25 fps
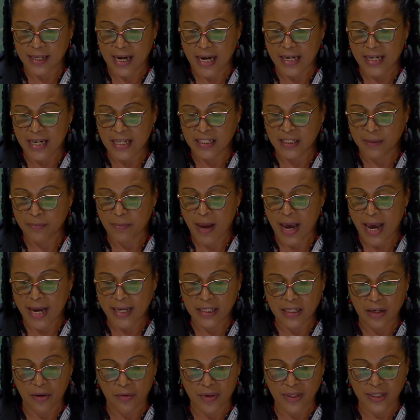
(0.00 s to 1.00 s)
that
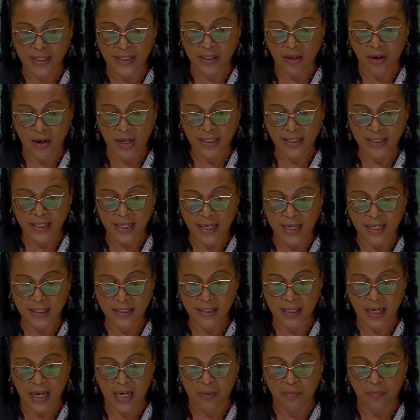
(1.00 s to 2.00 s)
despite the
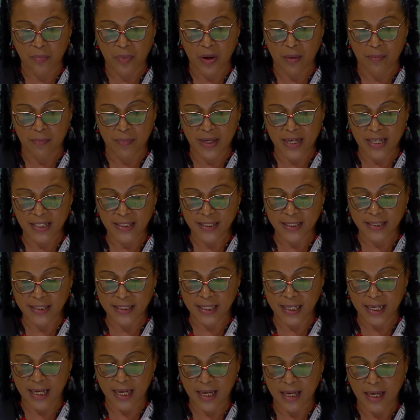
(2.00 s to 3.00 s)
resources and
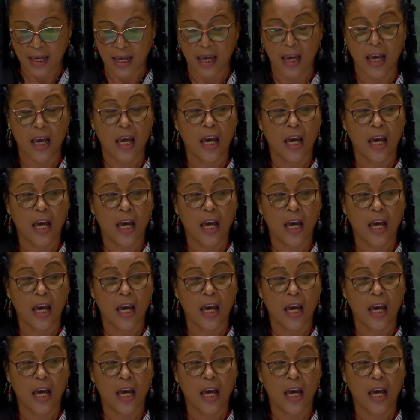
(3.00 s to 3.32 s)
publicity